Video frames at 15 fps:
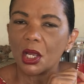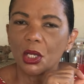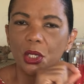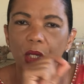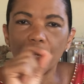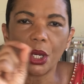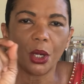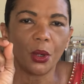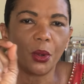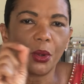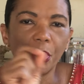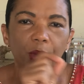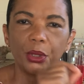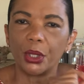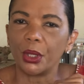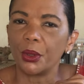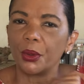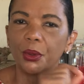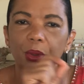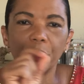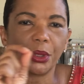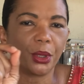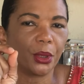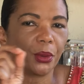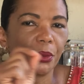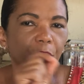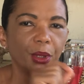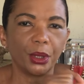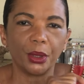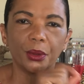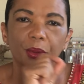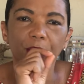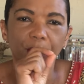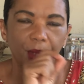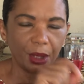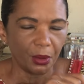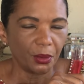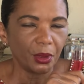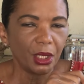No, no, no, no, no.